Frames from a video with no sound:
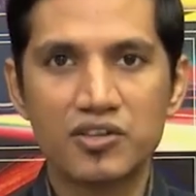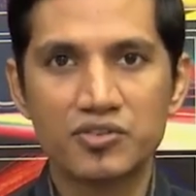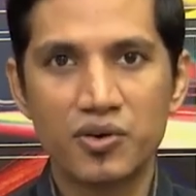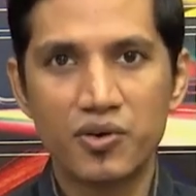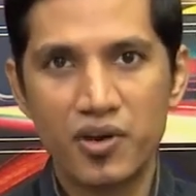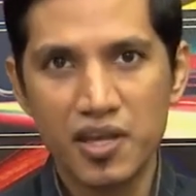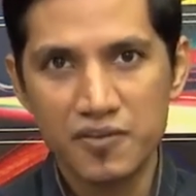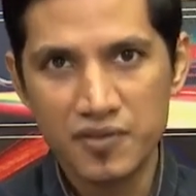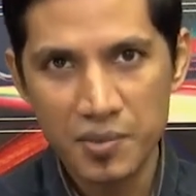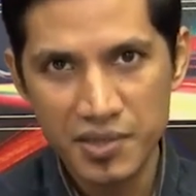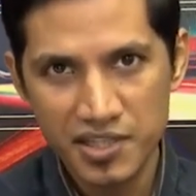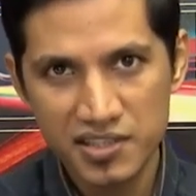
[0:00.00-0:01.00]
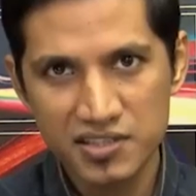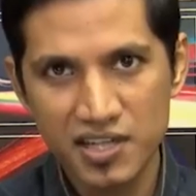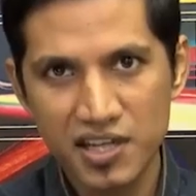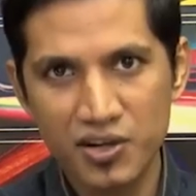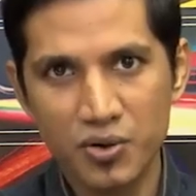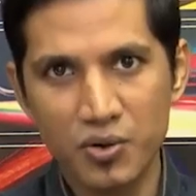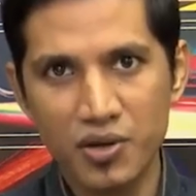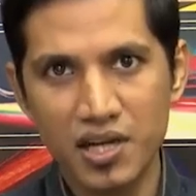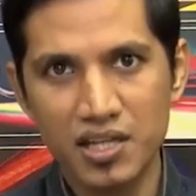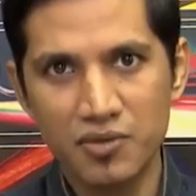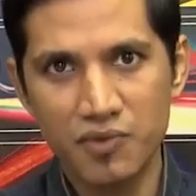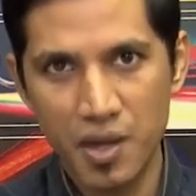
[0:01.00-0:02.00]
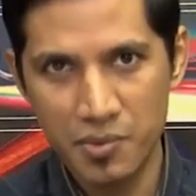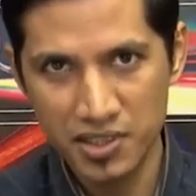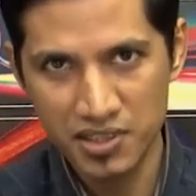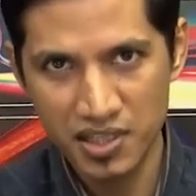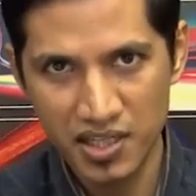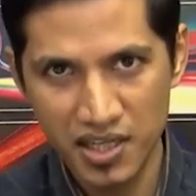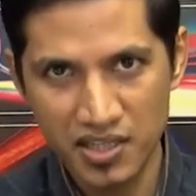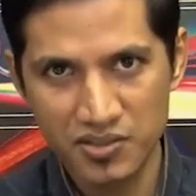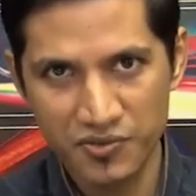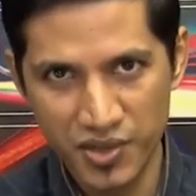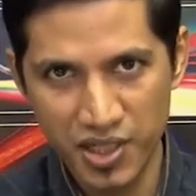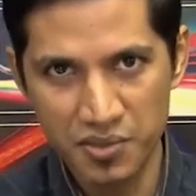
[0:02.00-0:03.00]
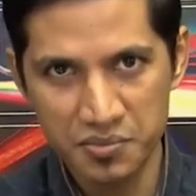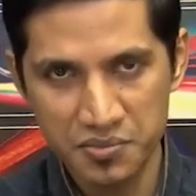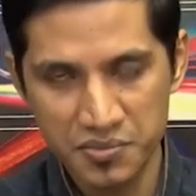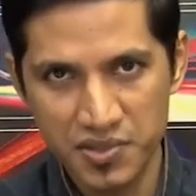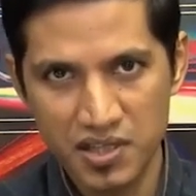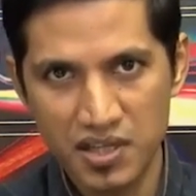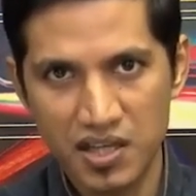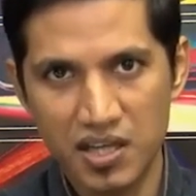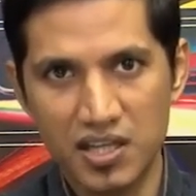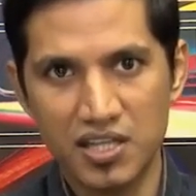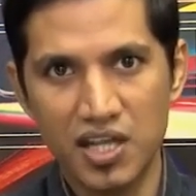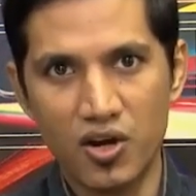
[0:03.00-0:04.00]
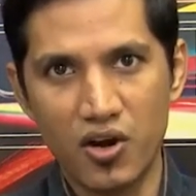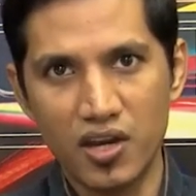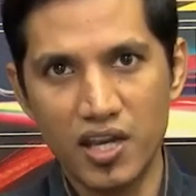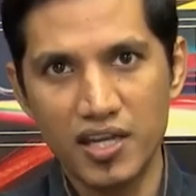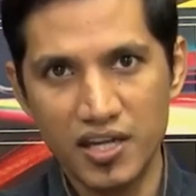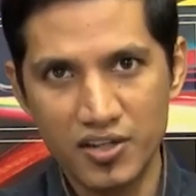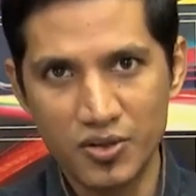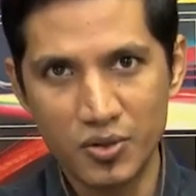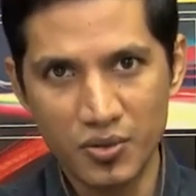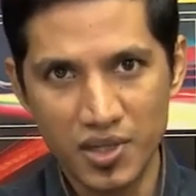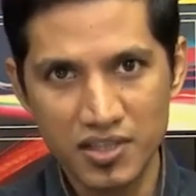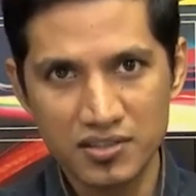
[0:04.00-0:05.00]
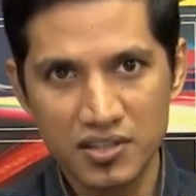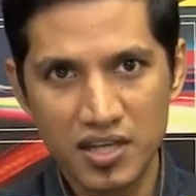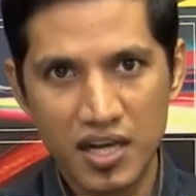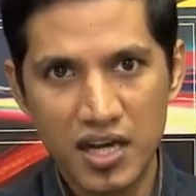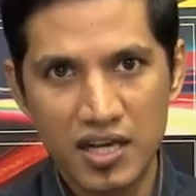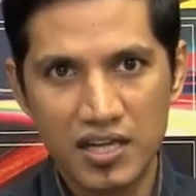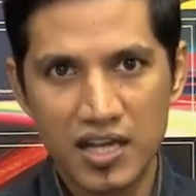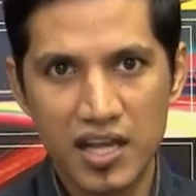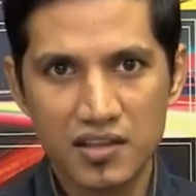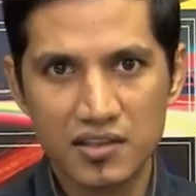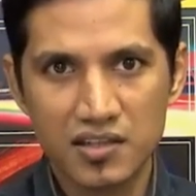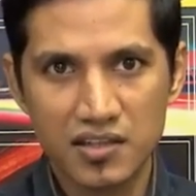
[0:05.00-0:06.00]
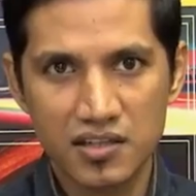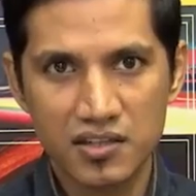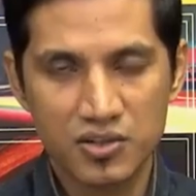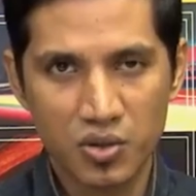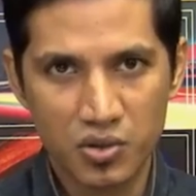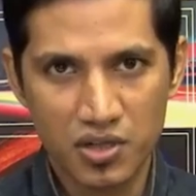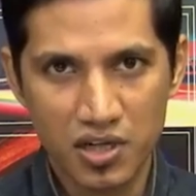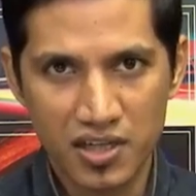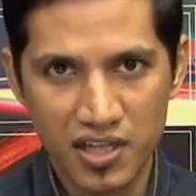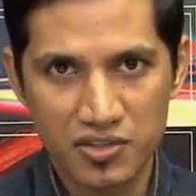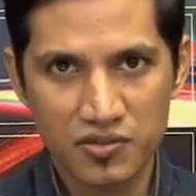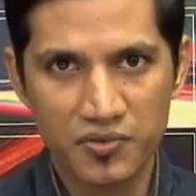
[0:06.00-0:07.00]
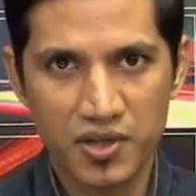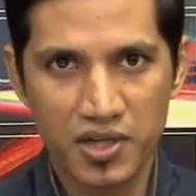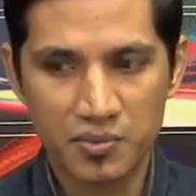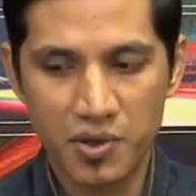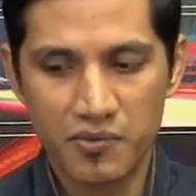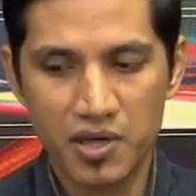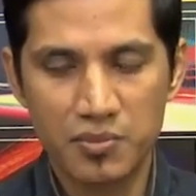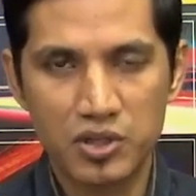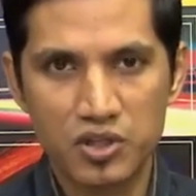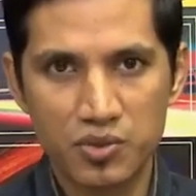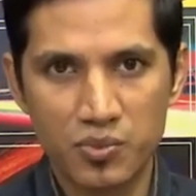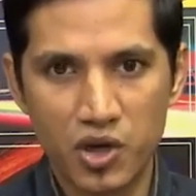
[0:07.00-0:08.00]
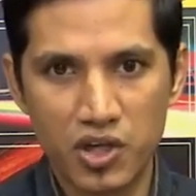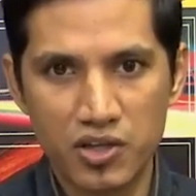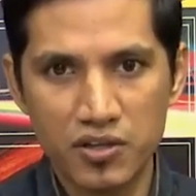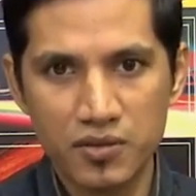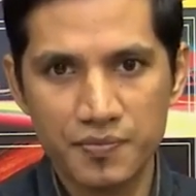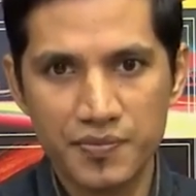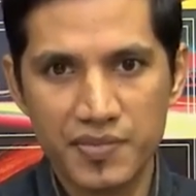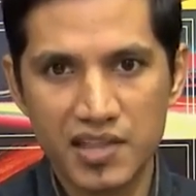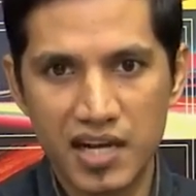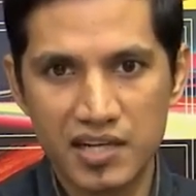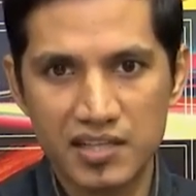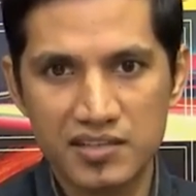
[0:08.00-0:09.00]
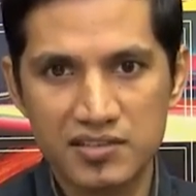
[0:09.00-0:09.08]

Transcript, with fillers: So, if I am interested in only the vibrational degrees of freedom, then all I need to do is take the total degrees of freedom available to the molecule, that